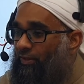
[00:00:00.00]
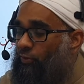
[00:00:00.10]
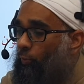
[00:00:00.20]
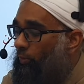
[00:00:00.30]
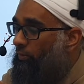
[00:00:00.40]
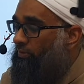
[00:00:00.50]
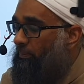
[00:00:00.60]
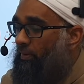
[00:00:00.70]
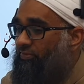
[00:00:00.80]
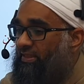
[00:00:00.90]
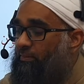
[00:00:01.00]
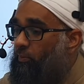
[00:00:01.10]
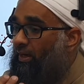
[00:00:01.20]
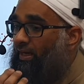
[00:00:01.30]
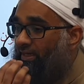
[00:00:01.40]
So, some people have said the
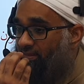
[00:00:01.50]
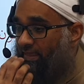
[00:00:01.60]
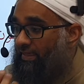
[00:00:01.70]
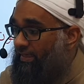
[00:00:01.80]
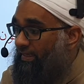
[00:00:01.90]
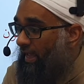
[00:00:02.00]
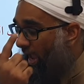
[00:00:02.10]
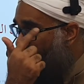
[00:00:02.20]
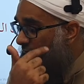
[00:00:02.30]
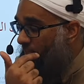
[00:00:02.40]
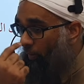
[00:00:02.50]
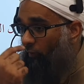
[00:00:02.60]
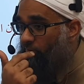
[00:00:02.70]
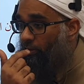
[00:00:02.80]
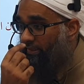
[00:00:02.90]
mubalagha is every part
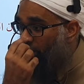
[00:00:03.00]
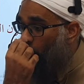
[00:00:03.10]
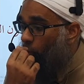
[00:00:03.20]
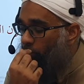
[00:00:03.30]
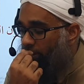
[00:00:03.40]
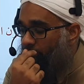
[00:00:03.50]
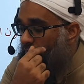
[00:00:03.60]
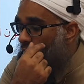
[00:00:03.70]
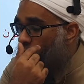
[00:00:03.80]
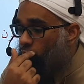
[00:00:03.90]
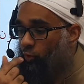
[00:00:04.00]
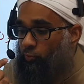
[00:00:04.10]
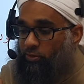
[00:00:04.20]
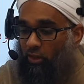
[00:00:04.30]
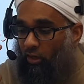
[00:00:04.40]
of the body, including
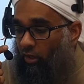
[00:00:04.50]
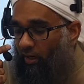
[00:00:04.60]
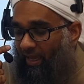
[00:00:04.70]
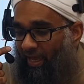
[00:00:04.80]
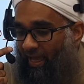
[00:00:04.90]
those which are